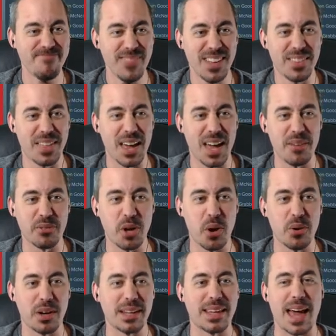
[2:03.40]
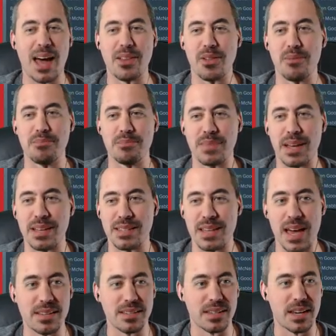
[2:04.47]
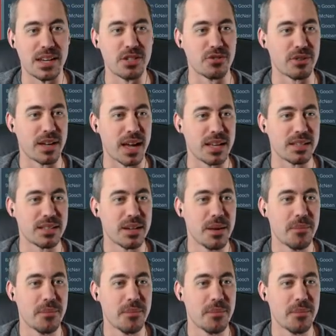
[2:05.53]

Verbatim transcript: they have coded Callum as as an injury case.